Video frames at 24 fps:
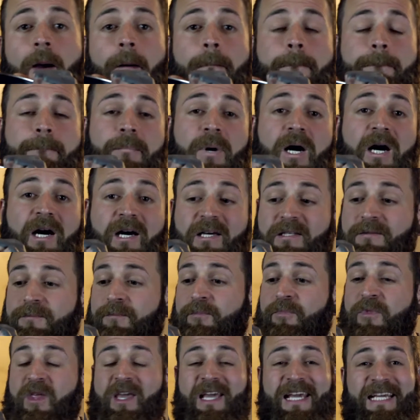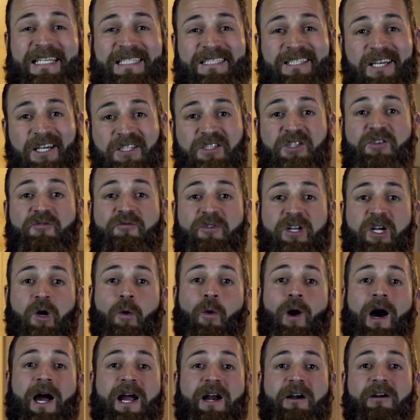but it doesn't
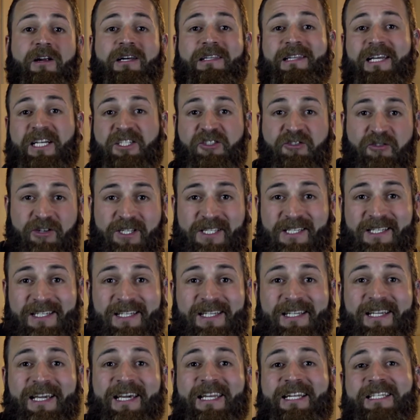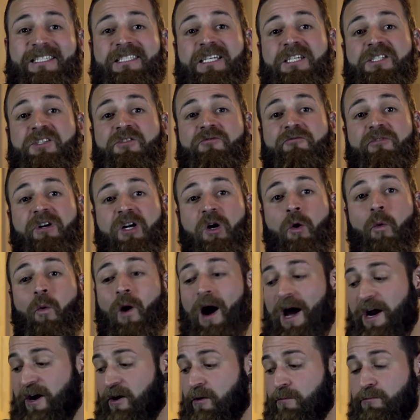require electricity and it doesn't
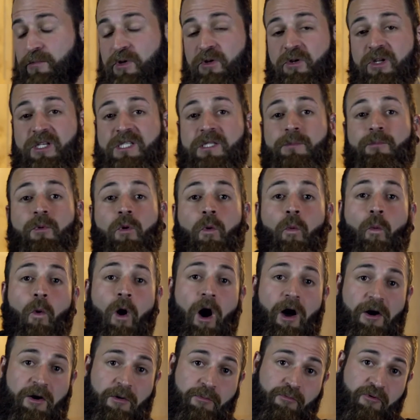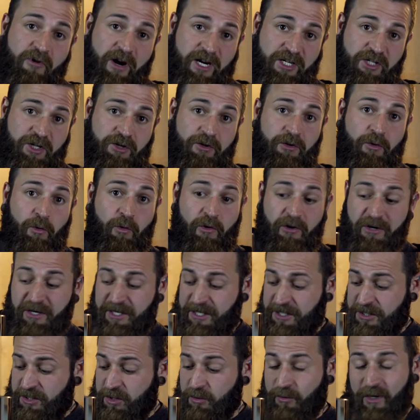require municipal water pressure in order
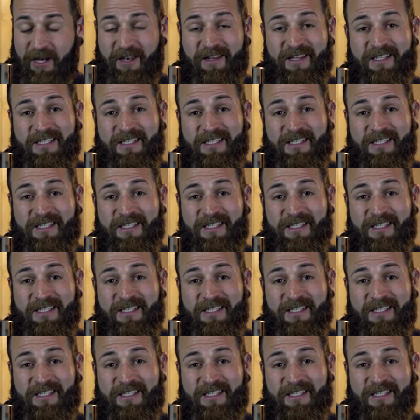to do it.